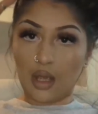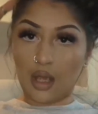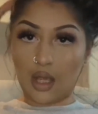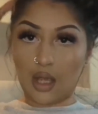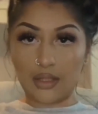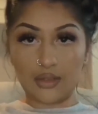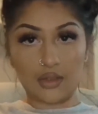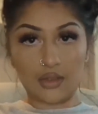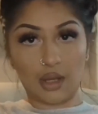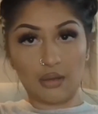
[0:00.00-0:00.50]

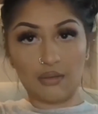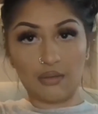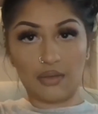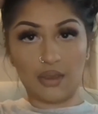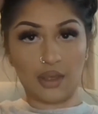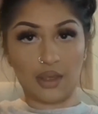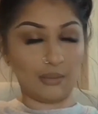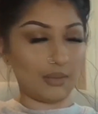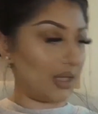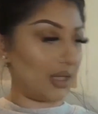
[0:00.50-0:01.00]
I don't
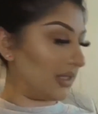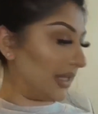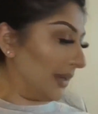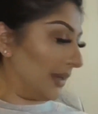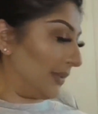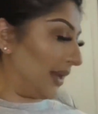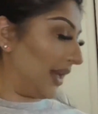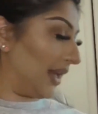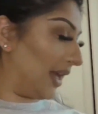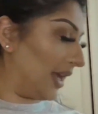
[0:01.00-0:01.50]
think I'm going to
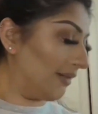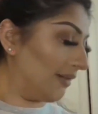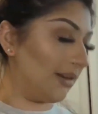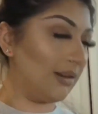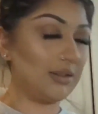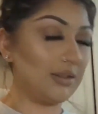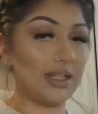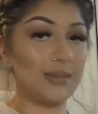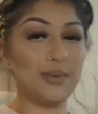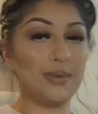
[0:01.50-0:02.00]
take my hair
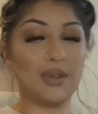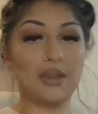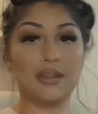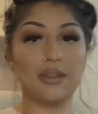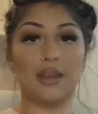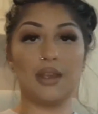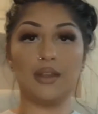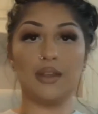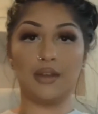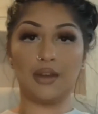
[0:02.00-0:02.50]
out just because
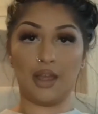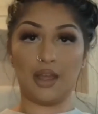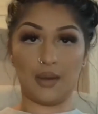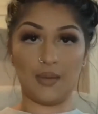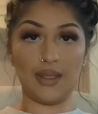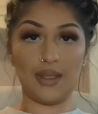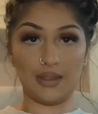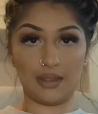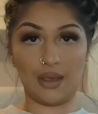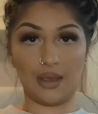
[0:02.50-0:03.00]
I know
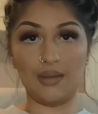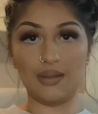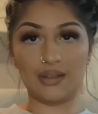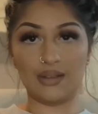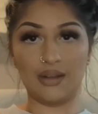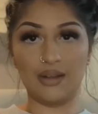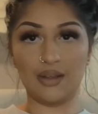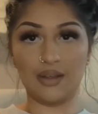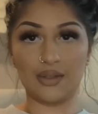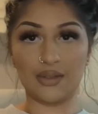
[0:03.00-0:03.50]
it's going
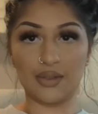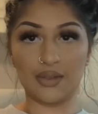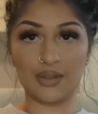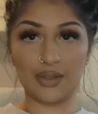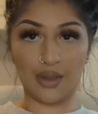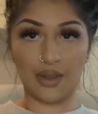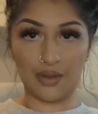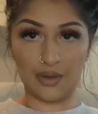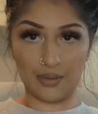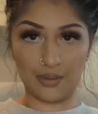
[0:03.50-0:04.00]
to look
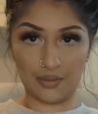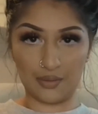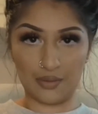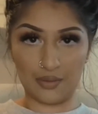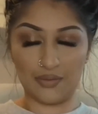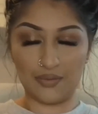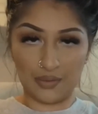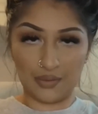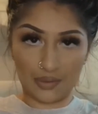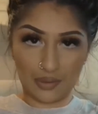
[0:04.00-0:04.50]
so
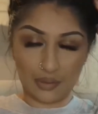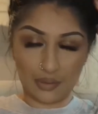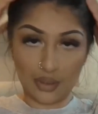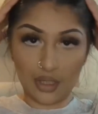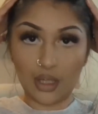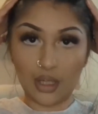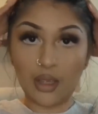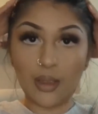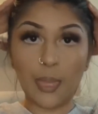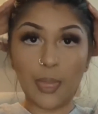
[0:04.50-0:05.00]
awful.
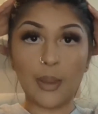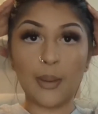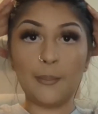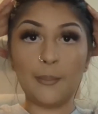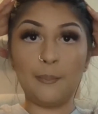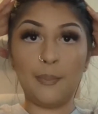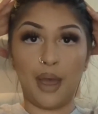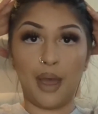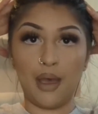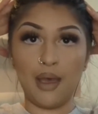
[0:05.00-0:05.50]

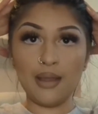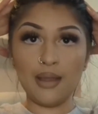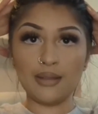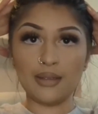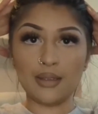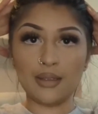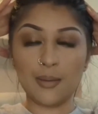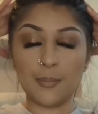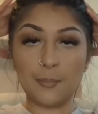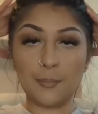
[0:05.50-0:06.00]

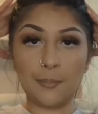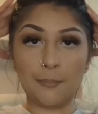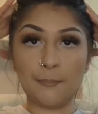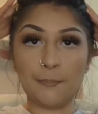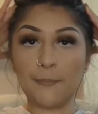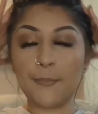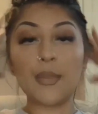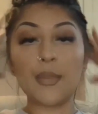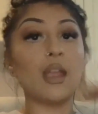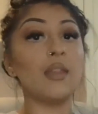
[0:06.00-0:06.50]
But
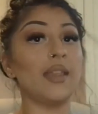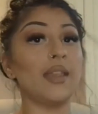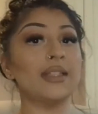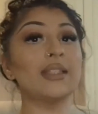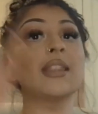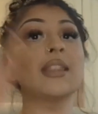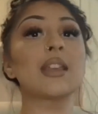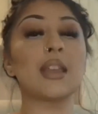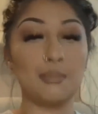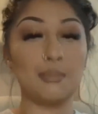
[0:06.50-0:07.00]
this
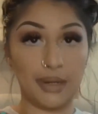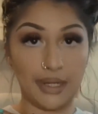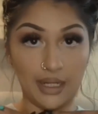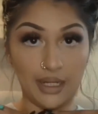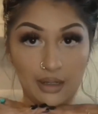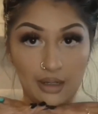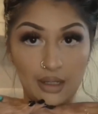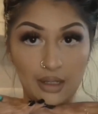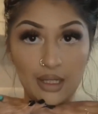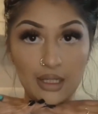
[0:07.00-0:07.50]
is the complete
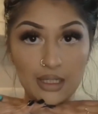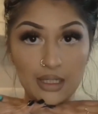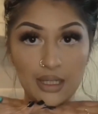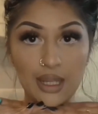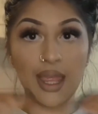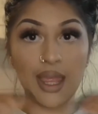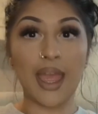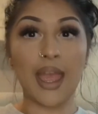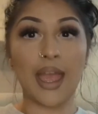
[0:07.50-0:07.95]
look.